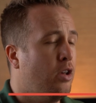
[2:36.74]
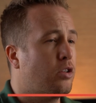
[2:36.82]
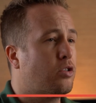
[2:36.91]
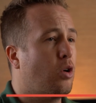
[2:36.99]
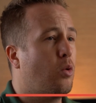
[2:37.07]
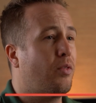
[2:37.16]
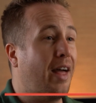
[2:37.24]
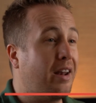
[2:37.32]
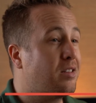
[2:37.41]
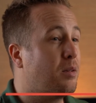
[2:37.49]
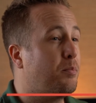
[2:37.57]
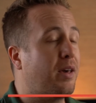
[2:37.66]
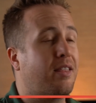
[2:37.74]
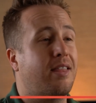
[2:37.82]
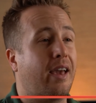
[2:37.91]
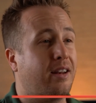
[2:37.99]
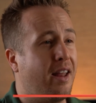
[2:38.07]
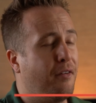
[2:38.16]
So that is a big
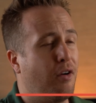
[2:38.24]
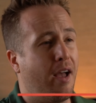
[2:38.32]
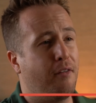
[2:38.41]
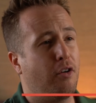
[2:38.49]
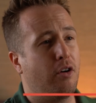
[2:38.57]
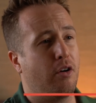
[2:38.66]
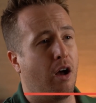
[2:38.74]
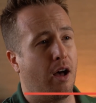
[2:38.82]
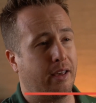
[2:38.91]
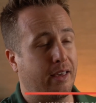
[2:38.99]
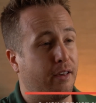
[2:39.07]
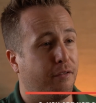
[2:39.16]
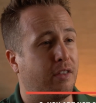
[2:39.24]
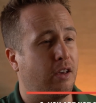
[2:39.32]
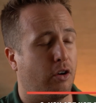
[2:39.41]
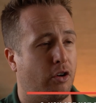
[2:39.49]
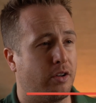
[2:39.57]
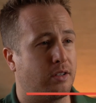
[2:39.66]
thing. Never ever give the
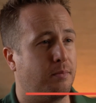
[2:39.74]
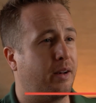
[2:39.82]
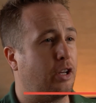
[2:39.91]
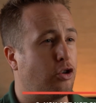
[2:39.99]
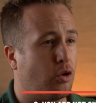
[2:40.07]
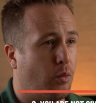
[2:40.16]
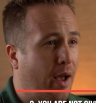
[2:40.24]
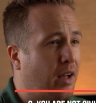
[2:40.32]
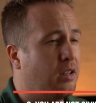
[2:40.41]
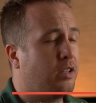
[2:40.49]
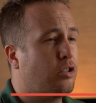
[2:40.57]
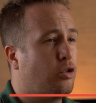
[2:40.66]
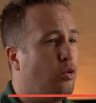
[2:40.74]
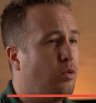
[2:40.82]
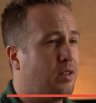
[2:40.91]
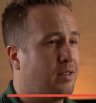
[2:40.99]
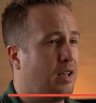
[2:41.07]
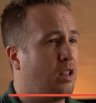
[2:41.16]
earnest money directly to
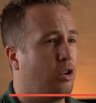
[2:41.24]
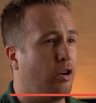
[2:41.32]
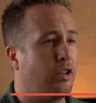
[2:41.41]
the seller.